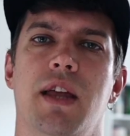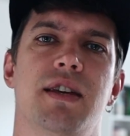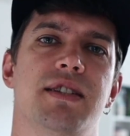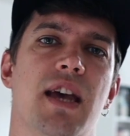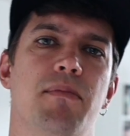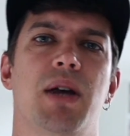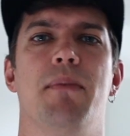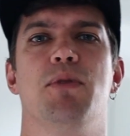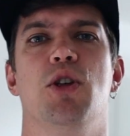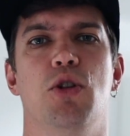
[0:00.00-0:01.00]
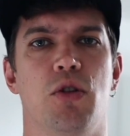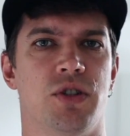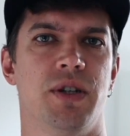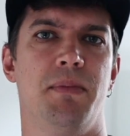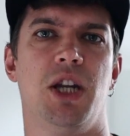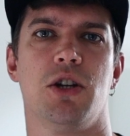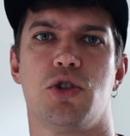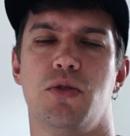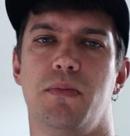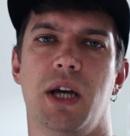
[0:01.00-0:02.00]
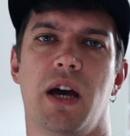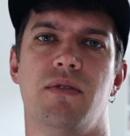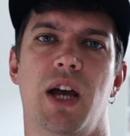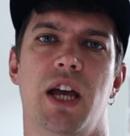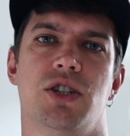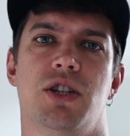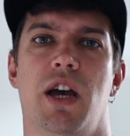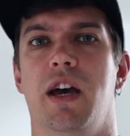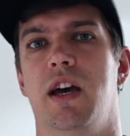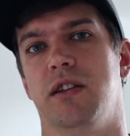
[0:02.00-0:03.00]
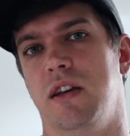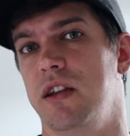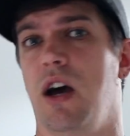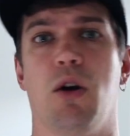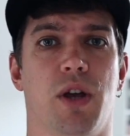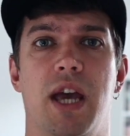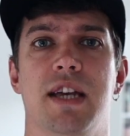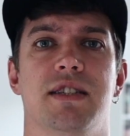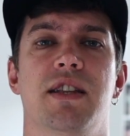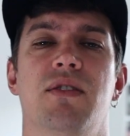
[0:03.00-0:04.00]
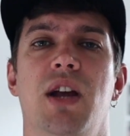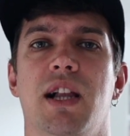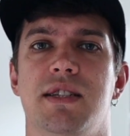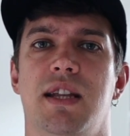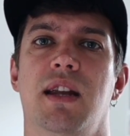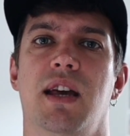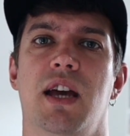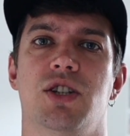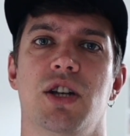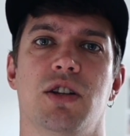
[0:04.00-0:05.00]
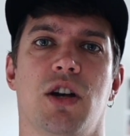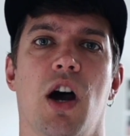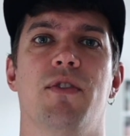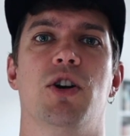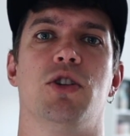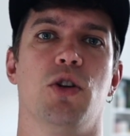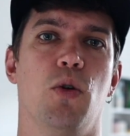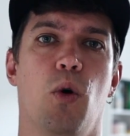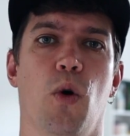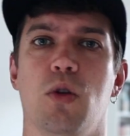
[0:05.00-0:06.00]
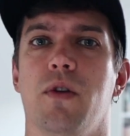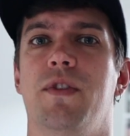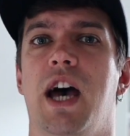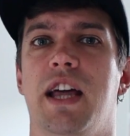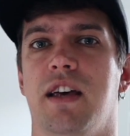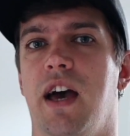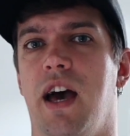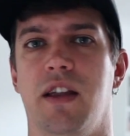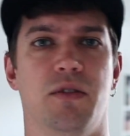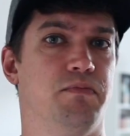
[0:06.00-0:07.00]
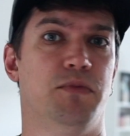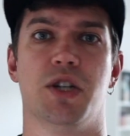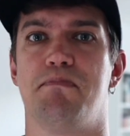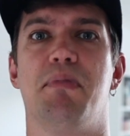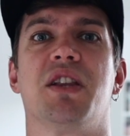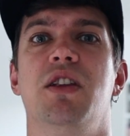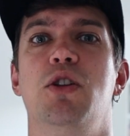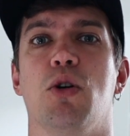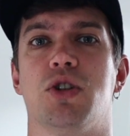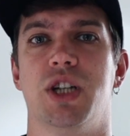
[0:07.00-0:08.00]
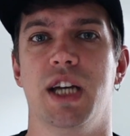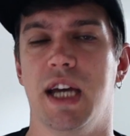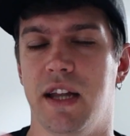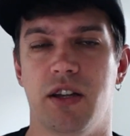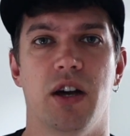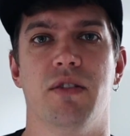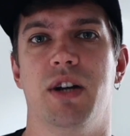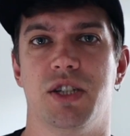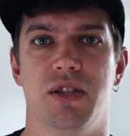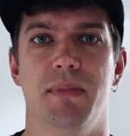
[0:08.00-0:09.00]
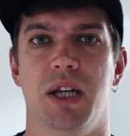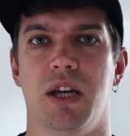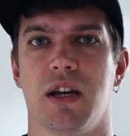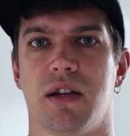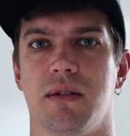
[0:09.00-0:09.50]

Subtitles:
At the same time, the notary meeting should be arranged, and in our case, the real estate agent covered all of that and just pick the notary and arrange the meeting.